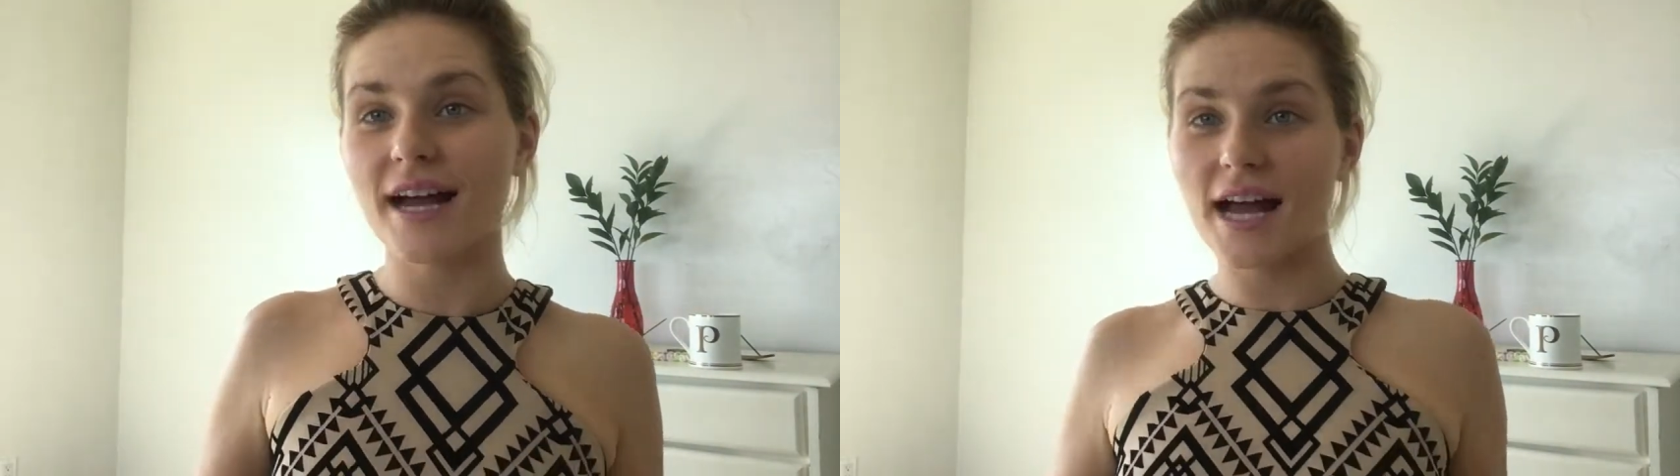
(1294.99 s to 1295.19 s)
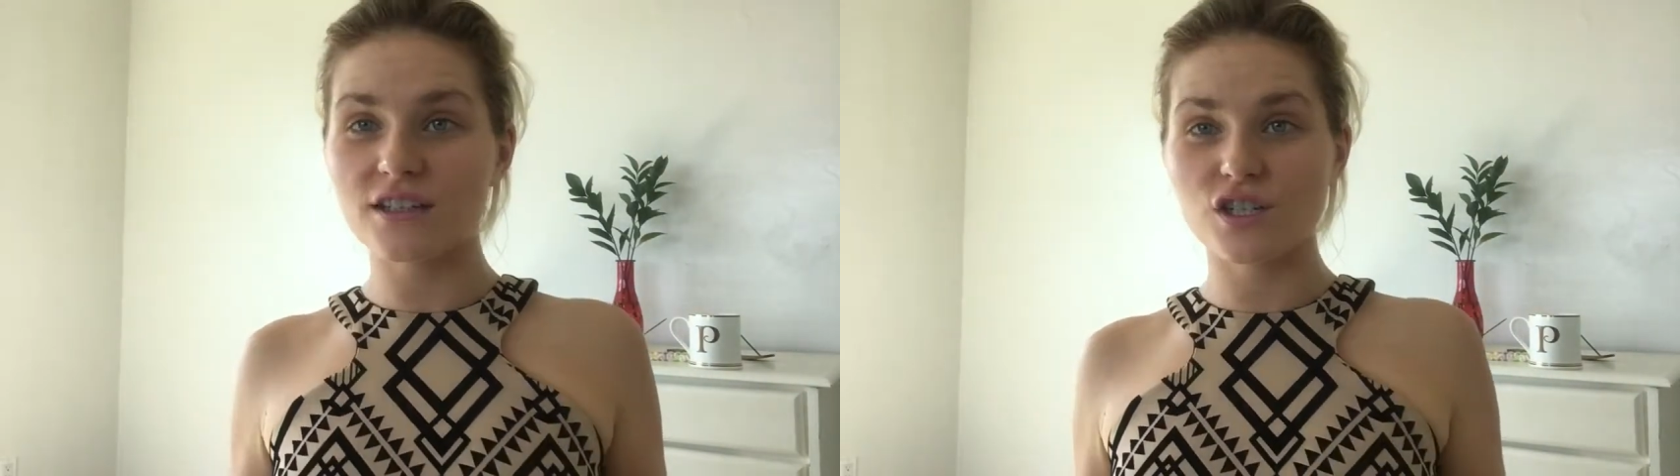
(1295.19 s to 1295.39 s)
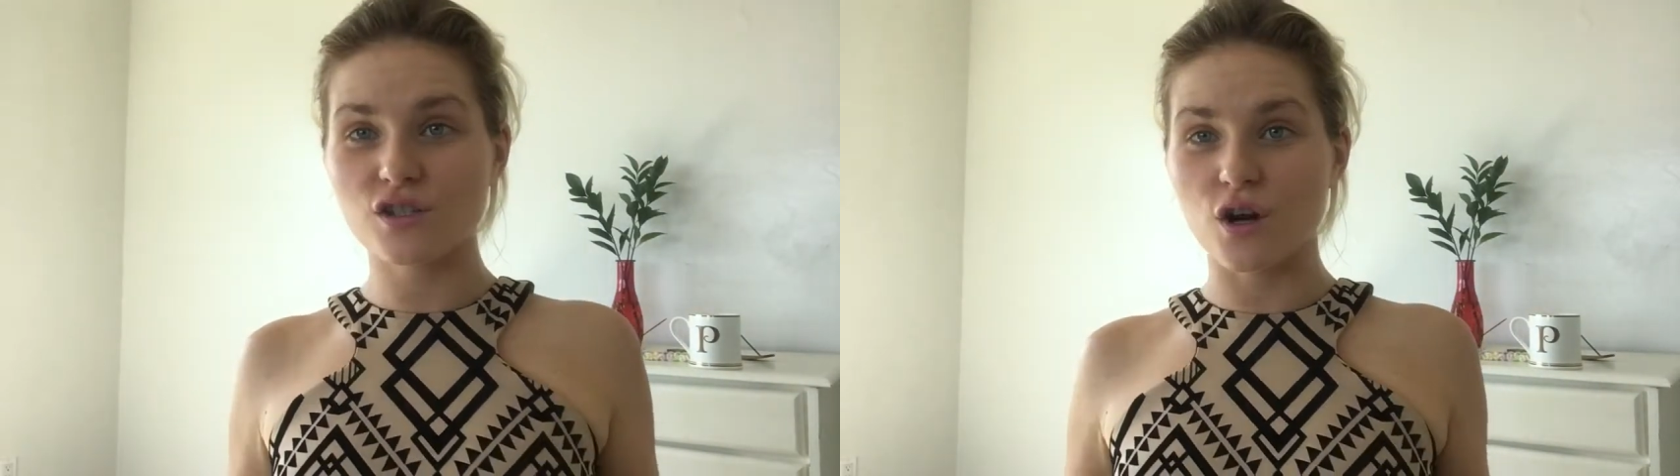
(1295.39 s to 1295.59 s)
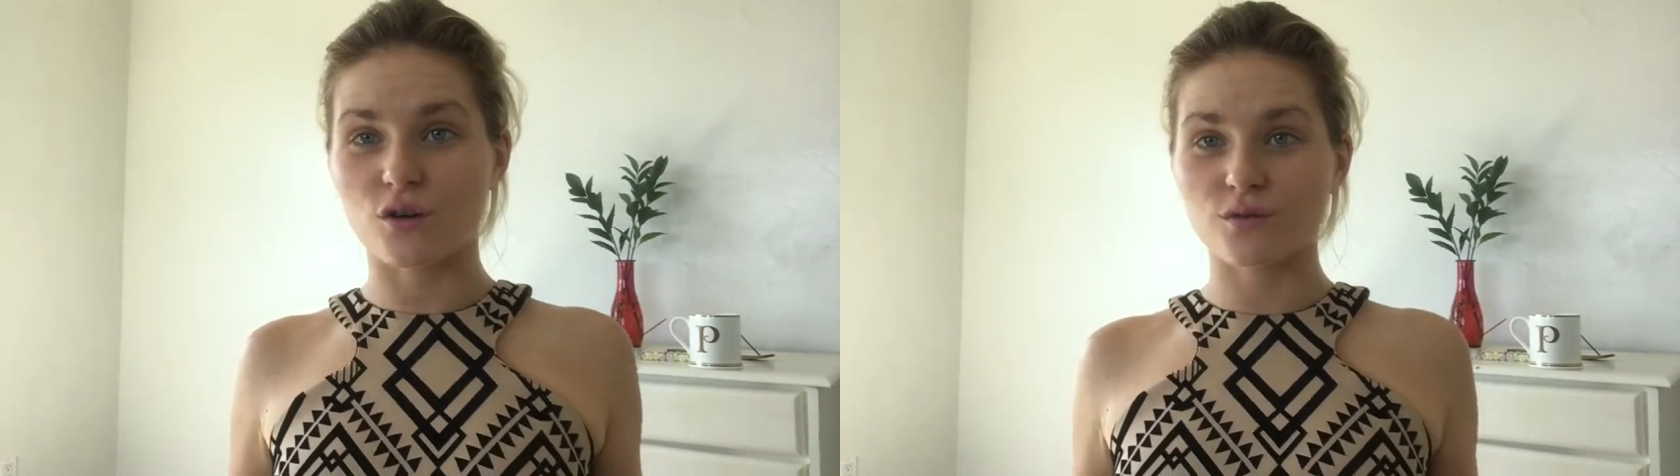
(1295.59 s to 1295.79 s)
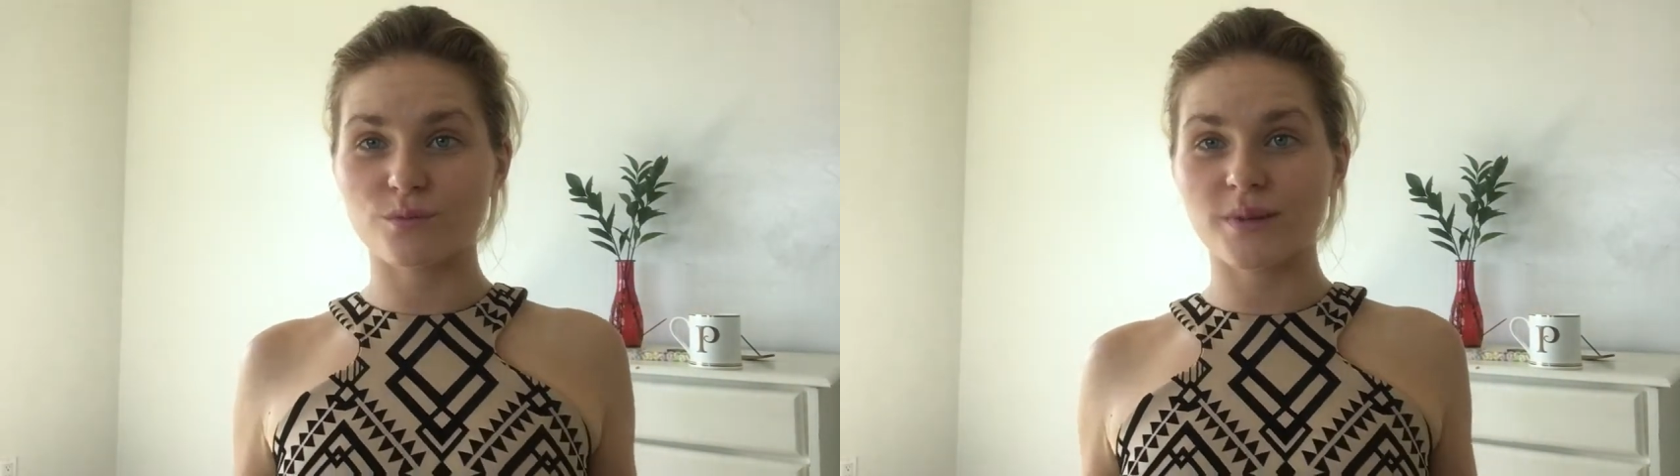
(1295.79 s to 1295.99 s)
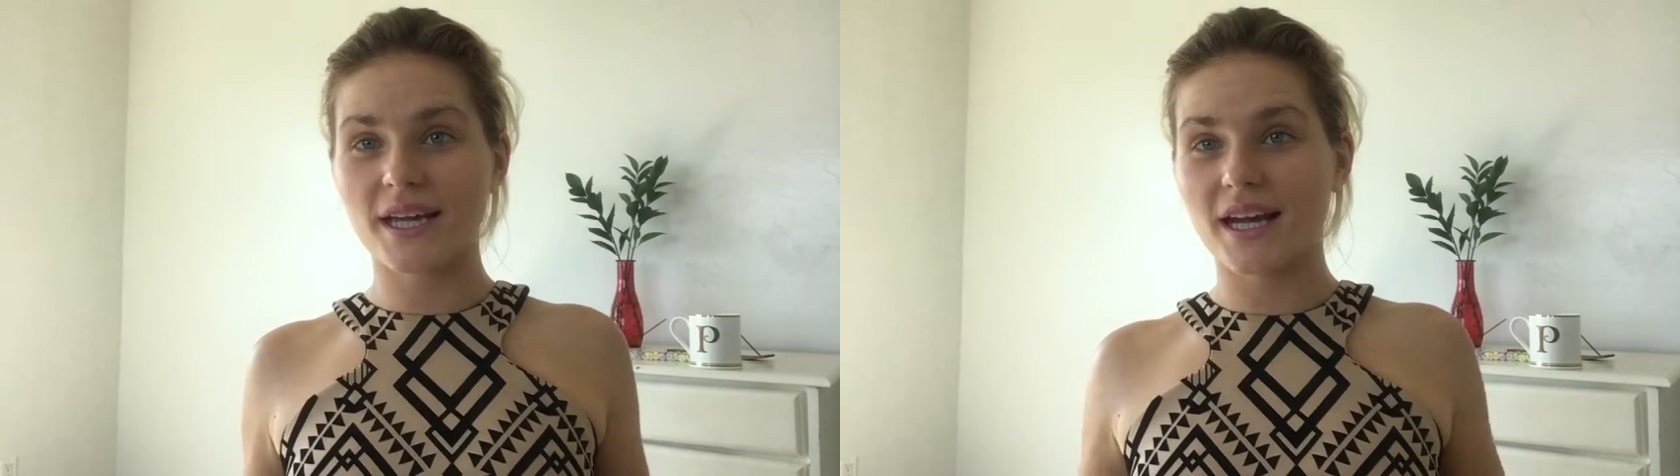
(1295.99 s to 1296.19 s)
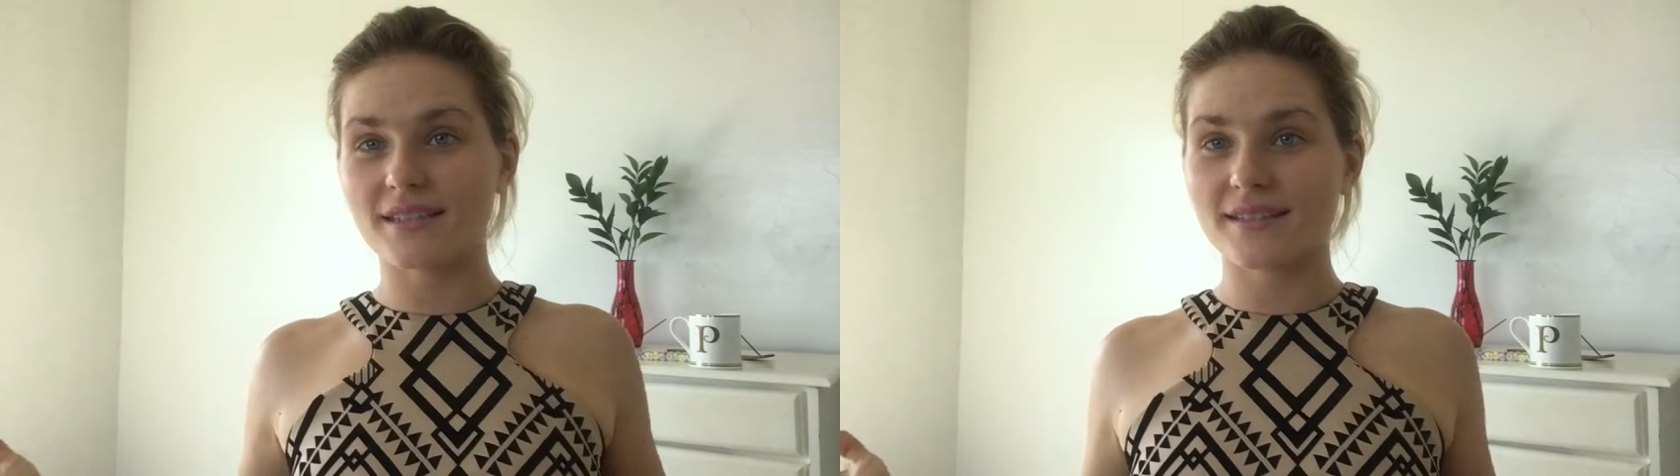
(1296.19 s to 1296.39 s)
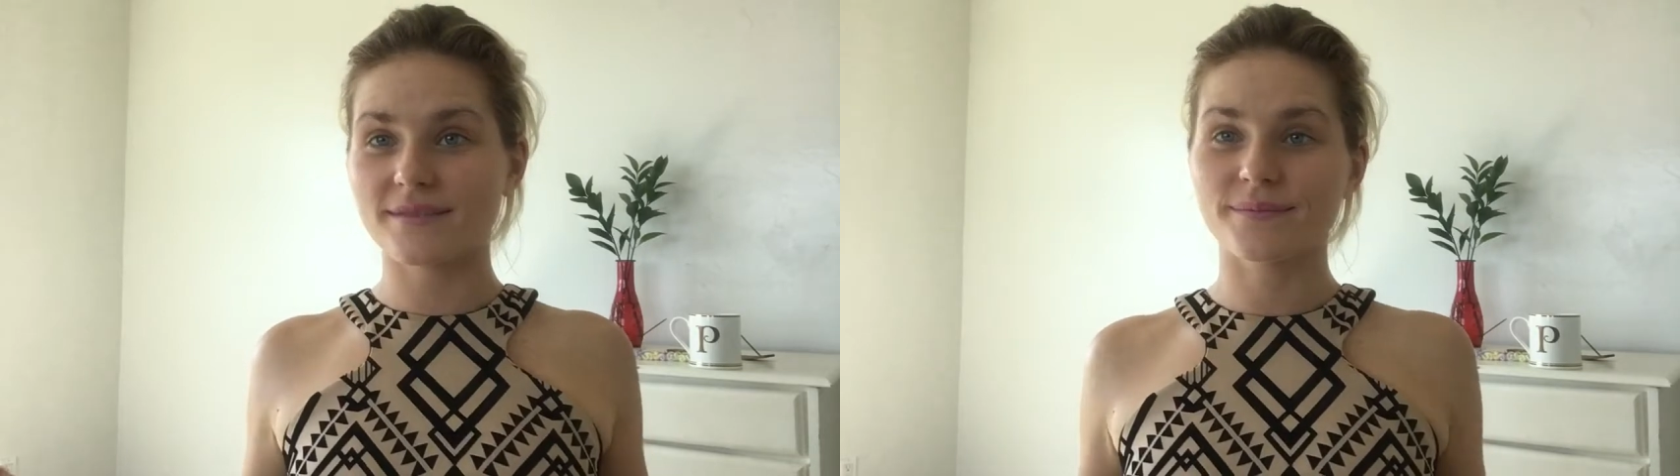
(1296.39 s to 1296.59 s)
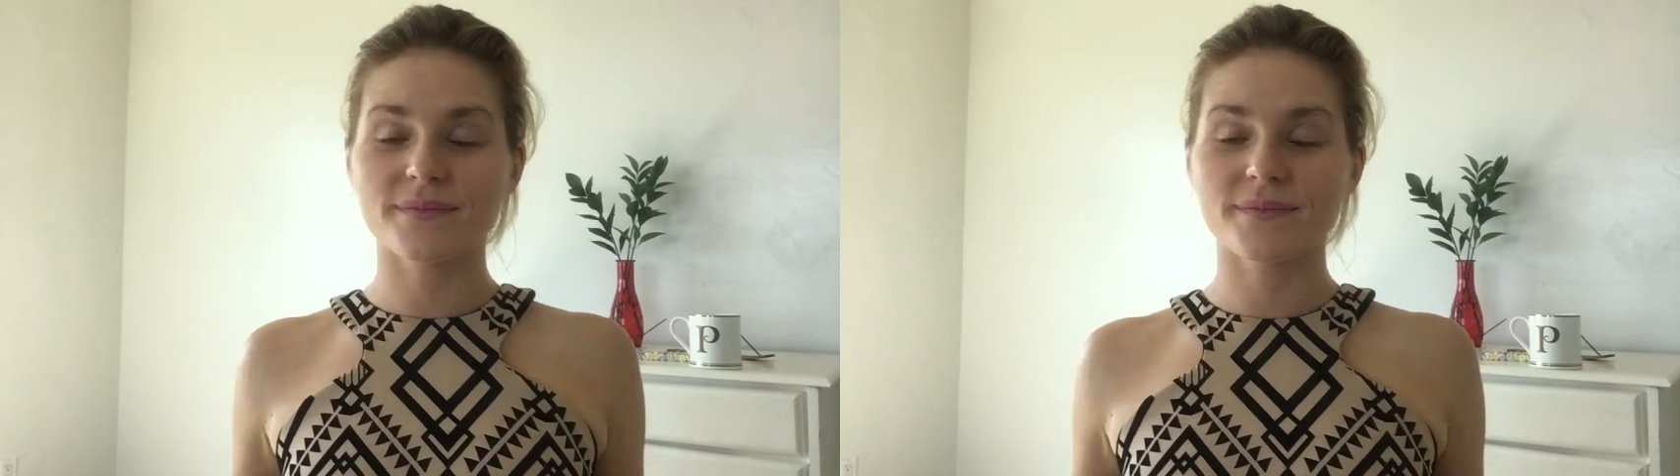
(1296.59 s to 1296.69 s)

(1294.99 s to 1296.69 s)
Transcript: I just don't, because